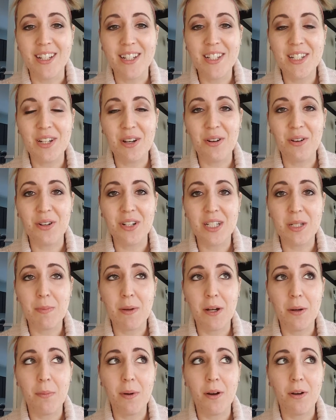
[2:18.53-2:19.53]
So it's
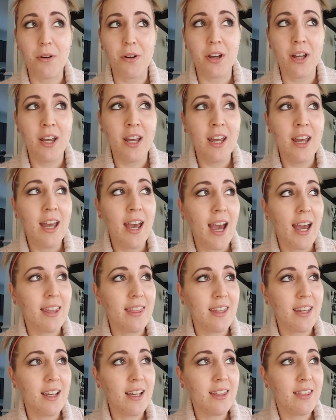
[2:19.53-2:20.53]
been about, I
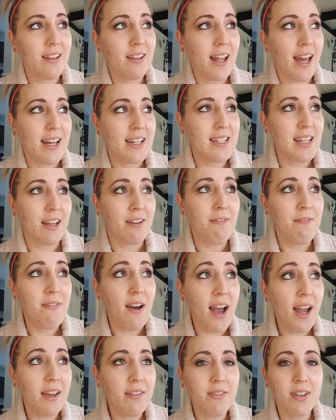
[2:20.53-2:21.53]
think the last like
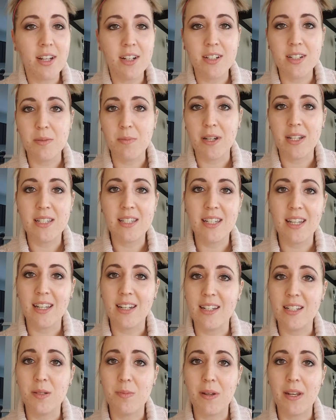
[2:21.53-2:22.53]
5 years, my skin
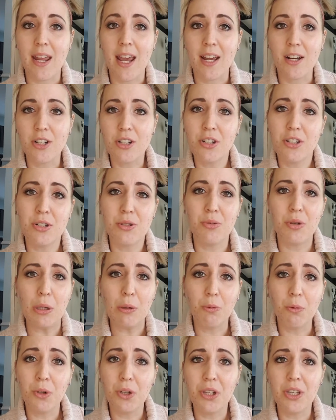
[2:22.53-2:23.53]
has been actually
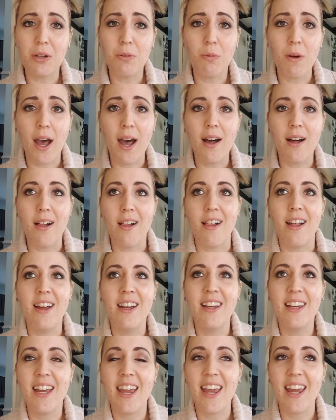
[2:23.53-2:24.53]
doing really well.
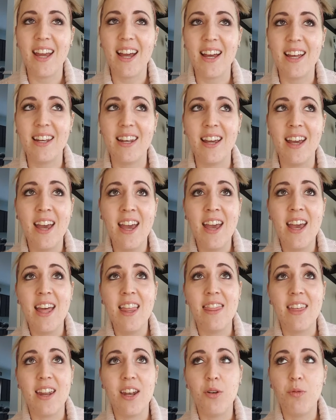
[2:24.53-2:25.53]
And
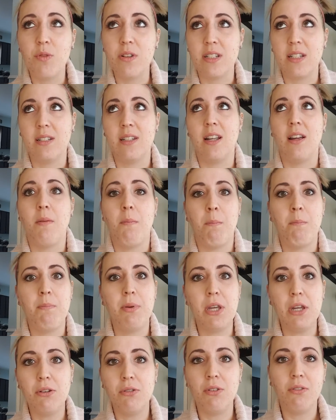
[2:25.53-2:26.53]
then it was
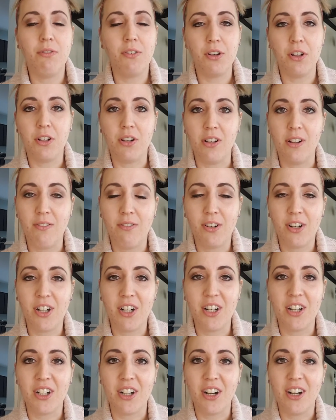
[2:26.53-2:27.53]
beautiful
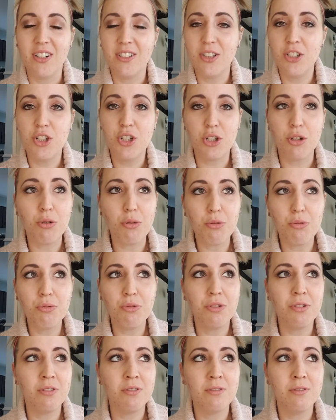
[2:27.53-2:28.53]
for
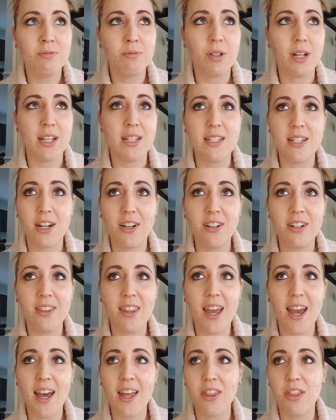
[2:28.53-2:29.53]
June when I started
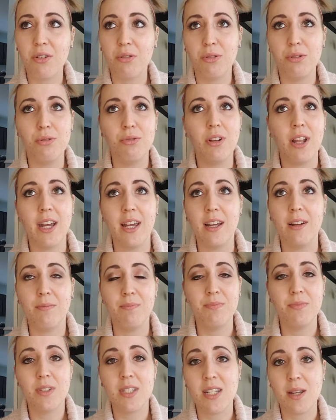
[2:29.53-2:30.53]
that through like
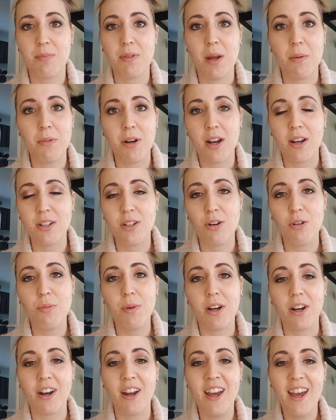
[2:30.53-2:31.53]
September,
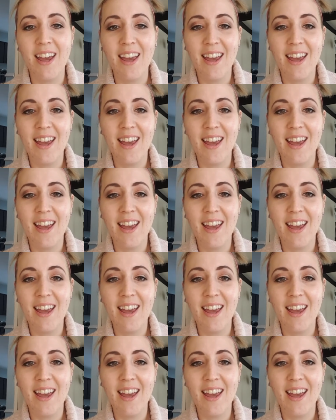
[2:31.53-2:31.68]
October.